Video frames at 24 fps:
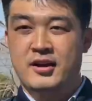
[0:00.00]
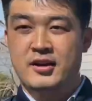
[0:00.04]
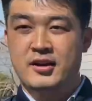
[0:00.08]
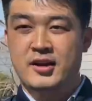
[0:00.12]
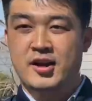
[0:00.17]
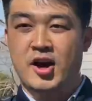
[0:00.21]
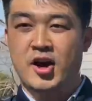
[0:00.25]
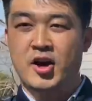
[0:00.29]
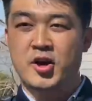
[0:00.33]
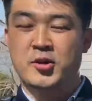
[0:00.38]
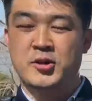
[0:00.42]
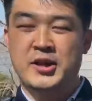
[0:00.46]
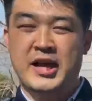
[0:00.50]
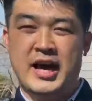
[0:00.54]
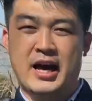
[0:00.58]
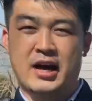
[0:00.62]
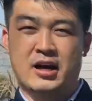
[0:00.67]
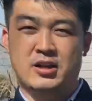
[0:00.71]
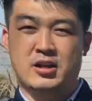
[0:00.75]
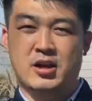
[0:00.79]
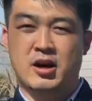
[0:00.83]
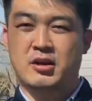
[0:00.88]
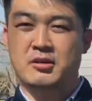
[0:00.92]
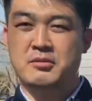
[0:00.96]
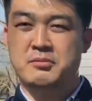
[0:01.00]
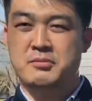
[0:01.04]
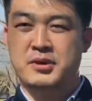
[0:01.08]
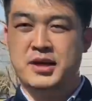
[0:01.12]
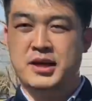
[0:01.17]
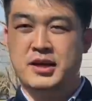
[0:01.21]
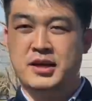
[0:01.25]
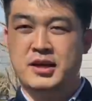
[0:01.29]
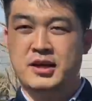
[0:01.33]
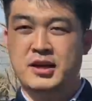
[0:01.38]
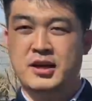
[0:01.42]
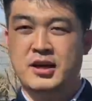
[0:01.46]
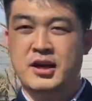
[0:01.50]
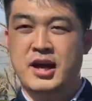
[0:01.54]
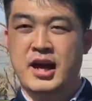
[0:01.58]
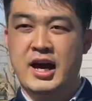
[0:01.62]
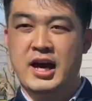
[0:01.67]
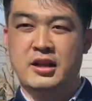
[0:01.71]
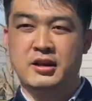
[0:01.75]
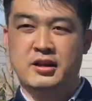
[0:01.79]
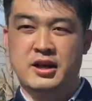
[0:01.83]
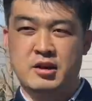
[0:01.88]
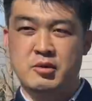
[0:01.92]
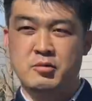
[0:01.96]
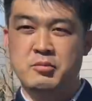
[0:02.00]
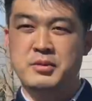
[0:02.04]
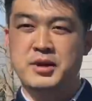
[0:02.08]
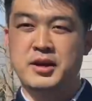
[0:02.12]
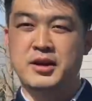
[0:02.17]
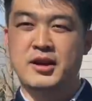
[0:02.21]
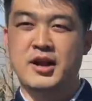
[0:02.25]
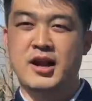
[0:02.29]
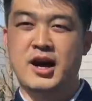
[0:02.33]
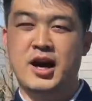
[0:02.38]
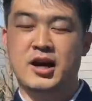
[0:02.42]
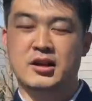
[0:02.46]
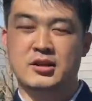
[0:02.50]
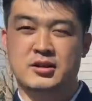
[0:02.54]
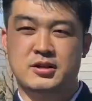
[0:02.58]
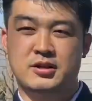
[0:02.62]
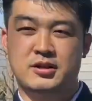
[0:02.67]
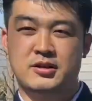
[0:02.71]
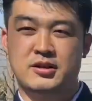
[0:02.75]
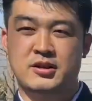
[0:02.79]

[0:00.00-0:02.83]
Tokyo Tech taught me and gave me a lot,